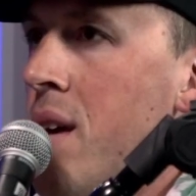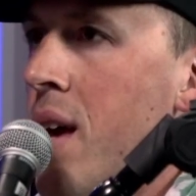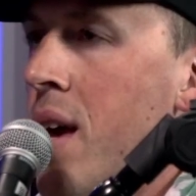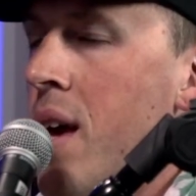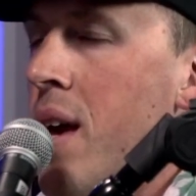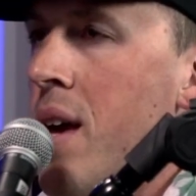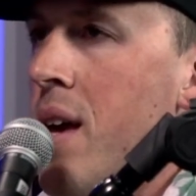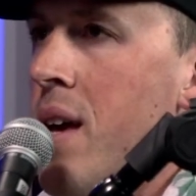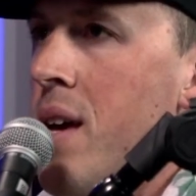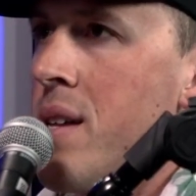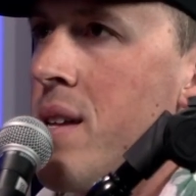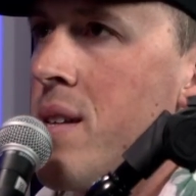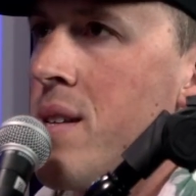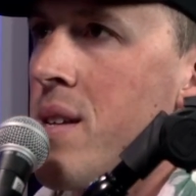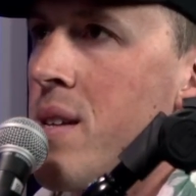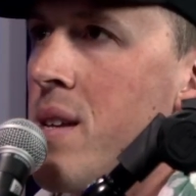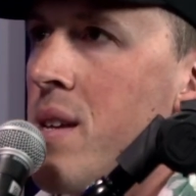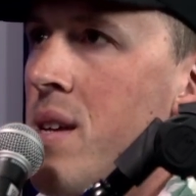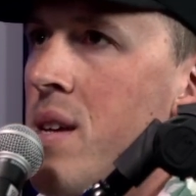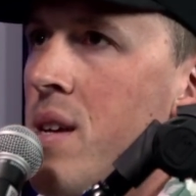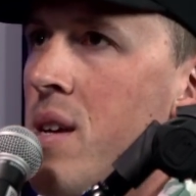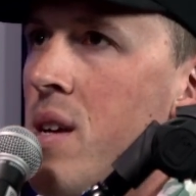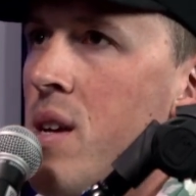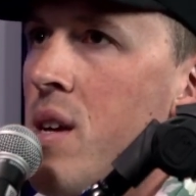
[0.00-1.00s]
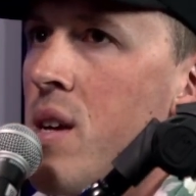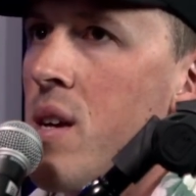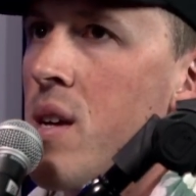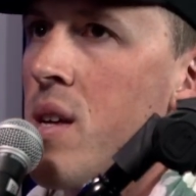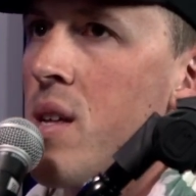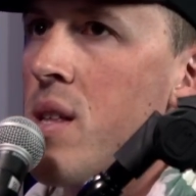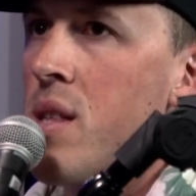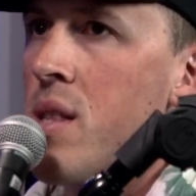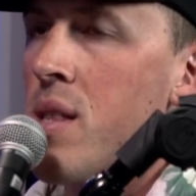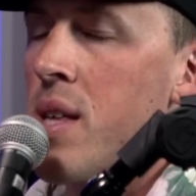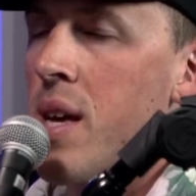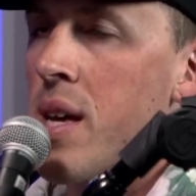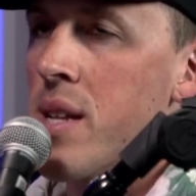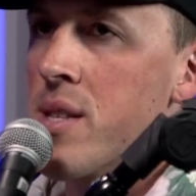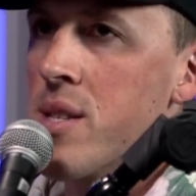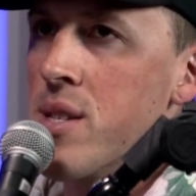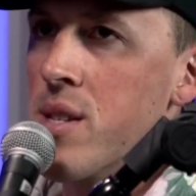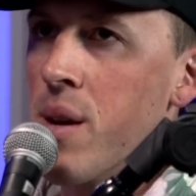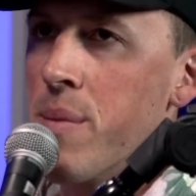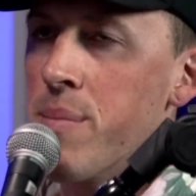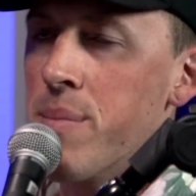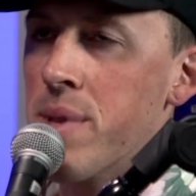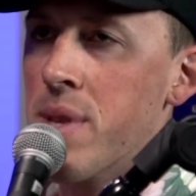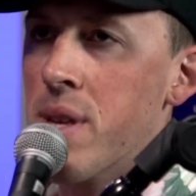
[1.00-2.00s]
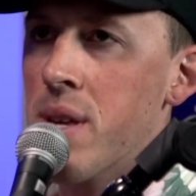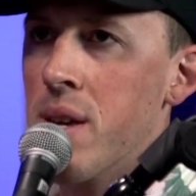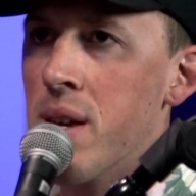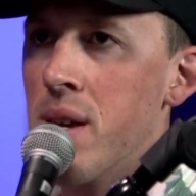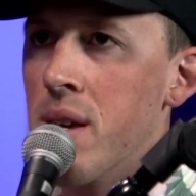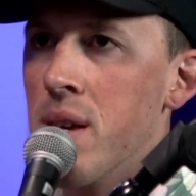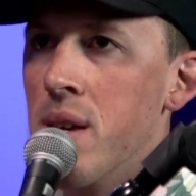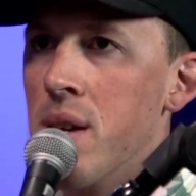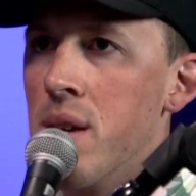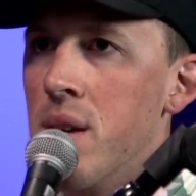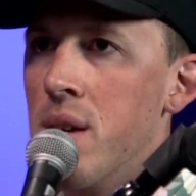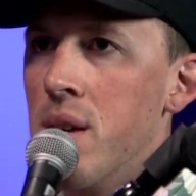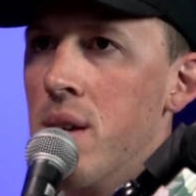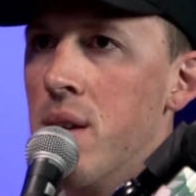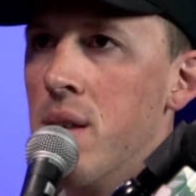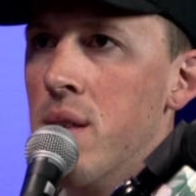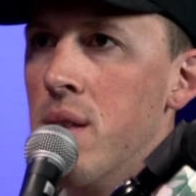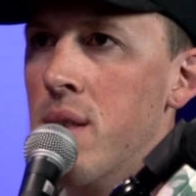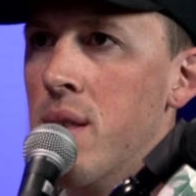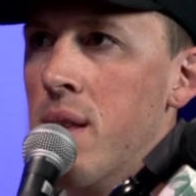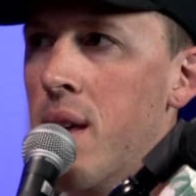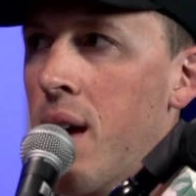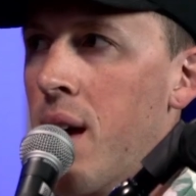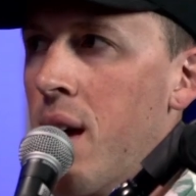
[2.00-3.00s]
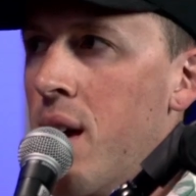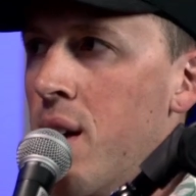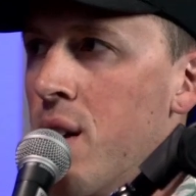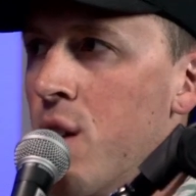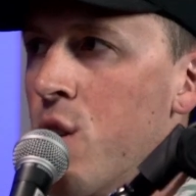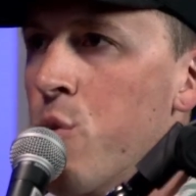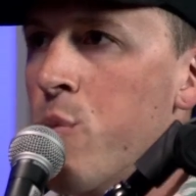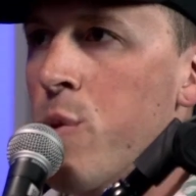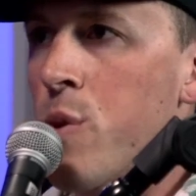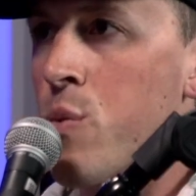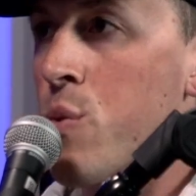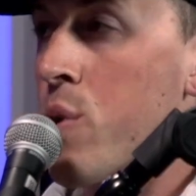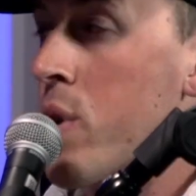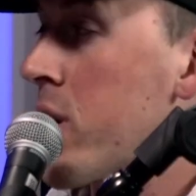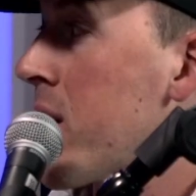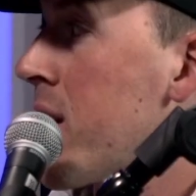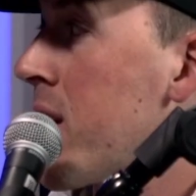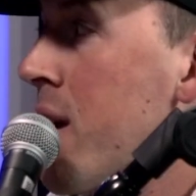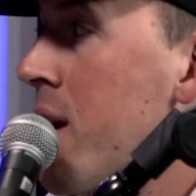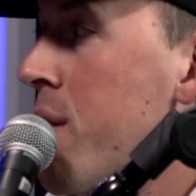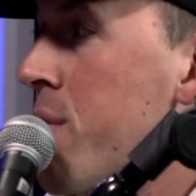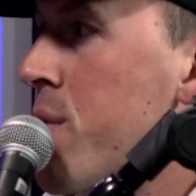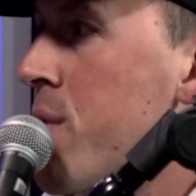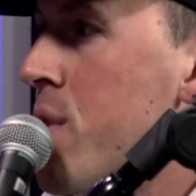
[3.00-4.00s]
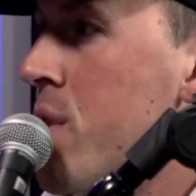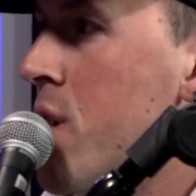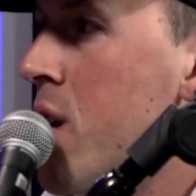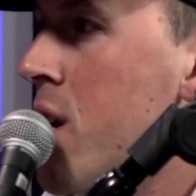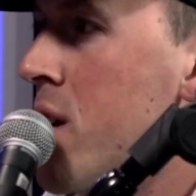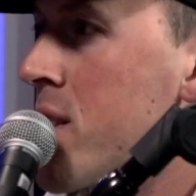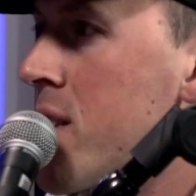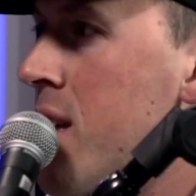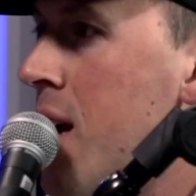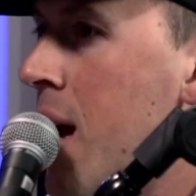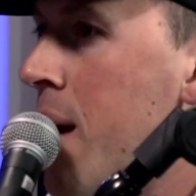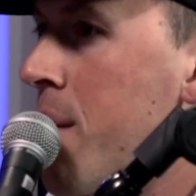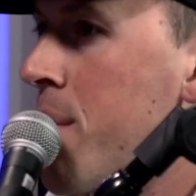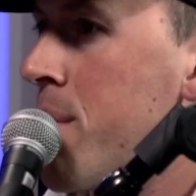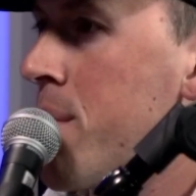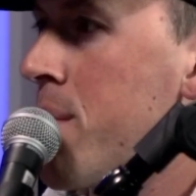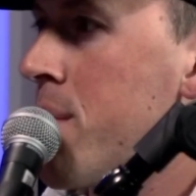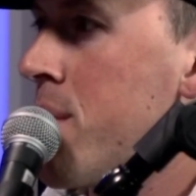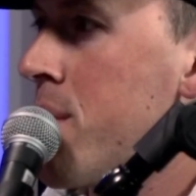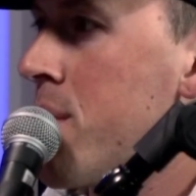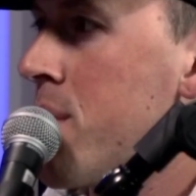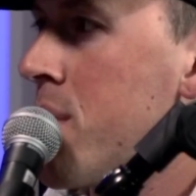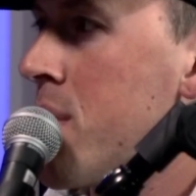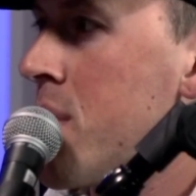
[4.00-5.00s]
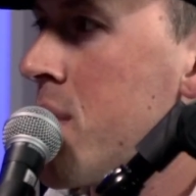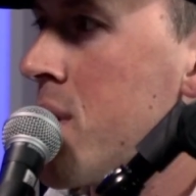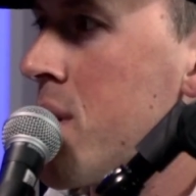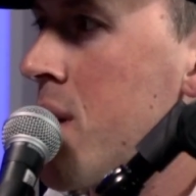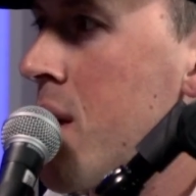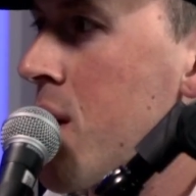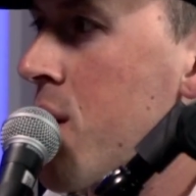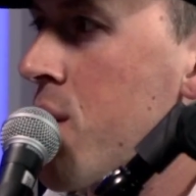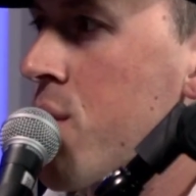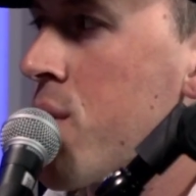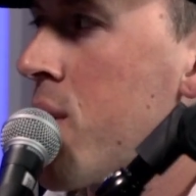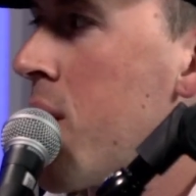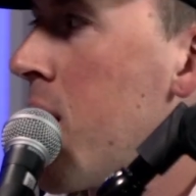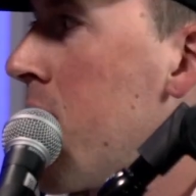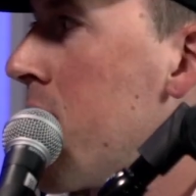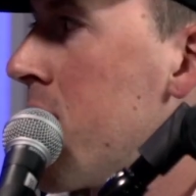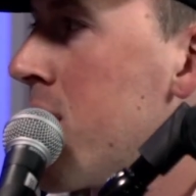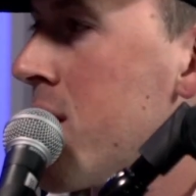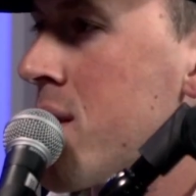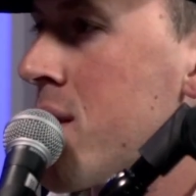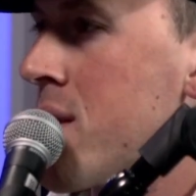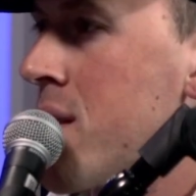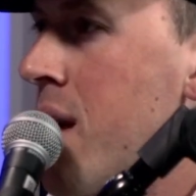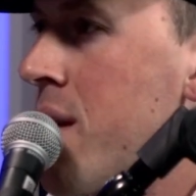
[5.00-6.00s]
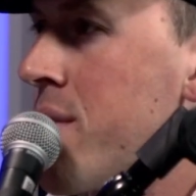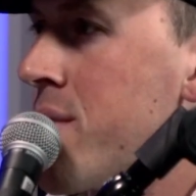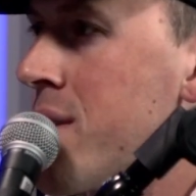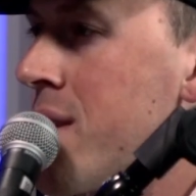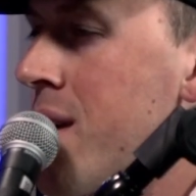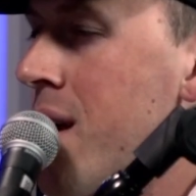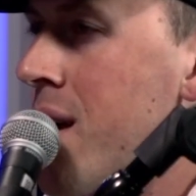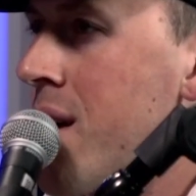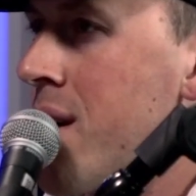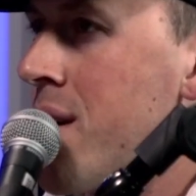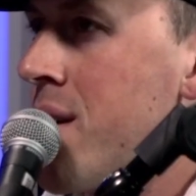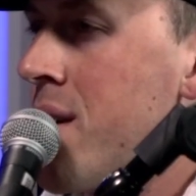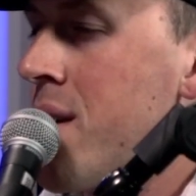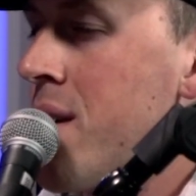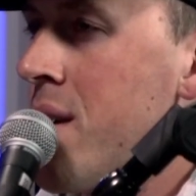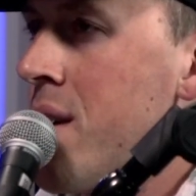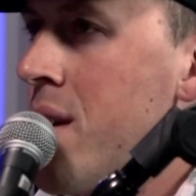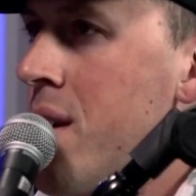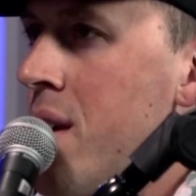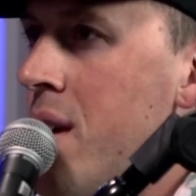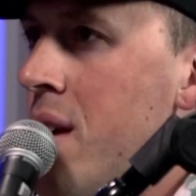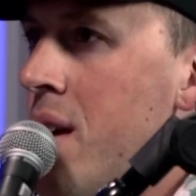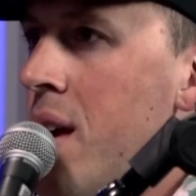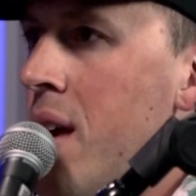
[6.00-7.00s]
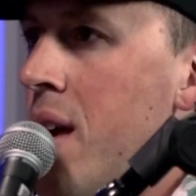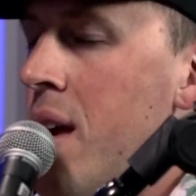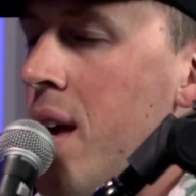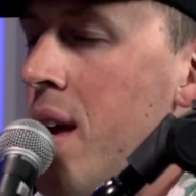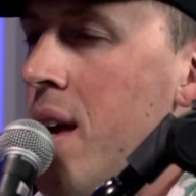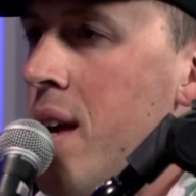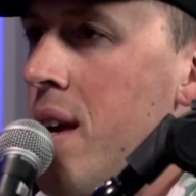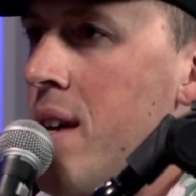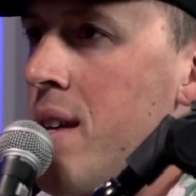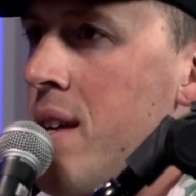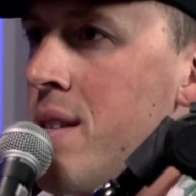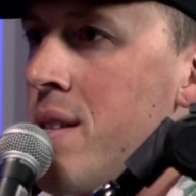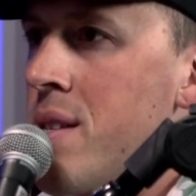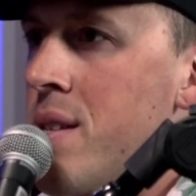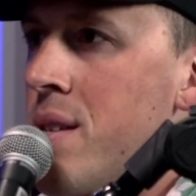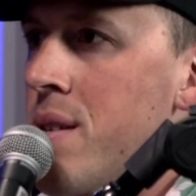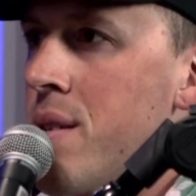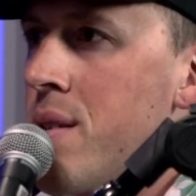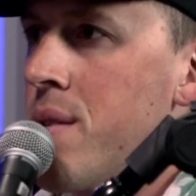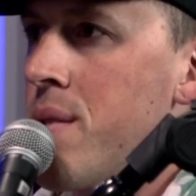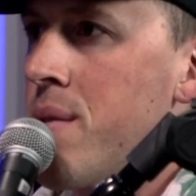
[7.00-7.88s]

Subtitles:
And that's something that you've been working on for a long time, like creating this lifestyle. And